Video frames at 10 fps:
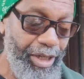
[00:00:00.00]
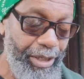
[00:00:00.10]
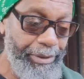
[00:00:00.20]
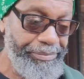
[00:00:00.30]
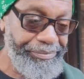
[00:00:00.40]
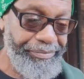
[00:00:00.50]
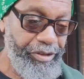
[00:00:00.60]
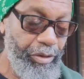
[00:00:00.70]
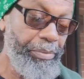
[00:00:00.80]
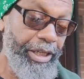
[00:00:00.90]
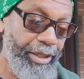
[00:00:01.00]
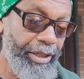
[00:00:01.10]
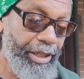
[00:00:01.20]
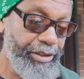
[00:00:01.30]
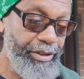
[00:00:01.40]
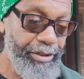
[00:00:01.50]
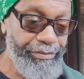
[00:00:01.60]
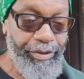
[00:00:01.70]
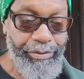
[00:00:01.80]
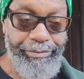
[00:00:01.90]
um, or the beginning of next year, the
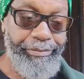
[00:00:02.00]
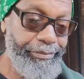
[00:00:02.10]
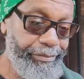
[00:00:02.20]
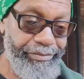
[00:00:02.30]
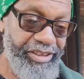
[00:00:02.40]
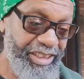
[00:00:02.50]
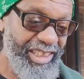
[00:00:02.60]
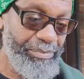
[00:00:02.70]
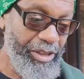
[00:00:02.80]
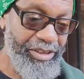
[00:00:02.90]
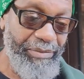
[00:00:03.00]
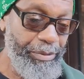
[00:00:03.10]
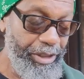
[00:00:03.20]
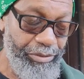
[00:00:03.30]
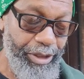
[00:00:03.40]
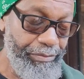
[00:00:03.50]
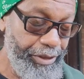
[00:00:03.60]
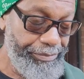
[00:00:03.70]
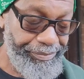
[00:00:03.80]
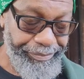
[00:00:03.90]
first six months, seven months, whatever it
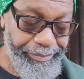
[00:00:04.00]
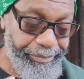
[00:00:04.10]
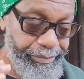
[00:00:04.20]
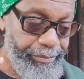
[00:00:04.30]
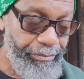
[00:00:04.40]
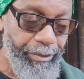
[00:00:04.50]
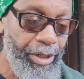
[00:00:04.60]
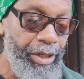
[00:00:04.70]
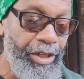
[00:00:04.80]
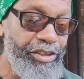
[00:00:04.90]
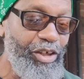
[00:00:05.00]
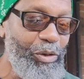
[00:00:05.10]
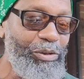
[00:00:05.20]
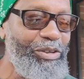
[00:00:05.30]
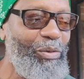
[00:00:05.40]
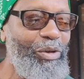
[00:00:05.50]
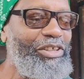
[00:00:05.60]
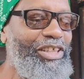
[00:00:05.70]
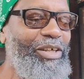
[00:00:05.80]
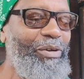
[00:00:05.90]
is. So we'll
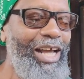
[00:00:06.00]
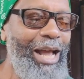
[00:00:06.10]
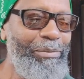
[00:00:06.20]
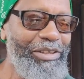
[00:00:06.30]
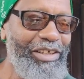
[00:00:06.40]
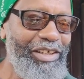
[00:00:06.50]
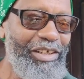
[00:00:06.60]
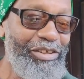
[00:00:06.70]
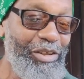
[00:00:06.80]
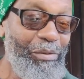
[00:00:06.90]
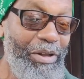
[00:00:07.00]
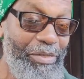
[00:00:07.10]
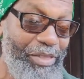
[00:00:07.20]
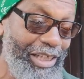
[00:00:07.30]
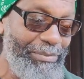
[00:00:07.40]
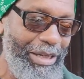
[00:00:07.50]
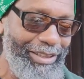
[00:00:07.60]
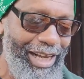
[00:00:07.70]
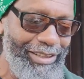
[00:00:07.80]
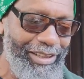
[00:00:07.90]
see what happens. So that's my
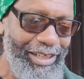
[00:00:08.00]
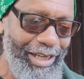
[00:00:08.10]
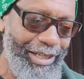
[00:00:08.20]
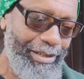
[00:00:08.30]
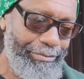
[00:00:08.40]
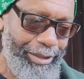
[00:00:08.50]
task today. I got to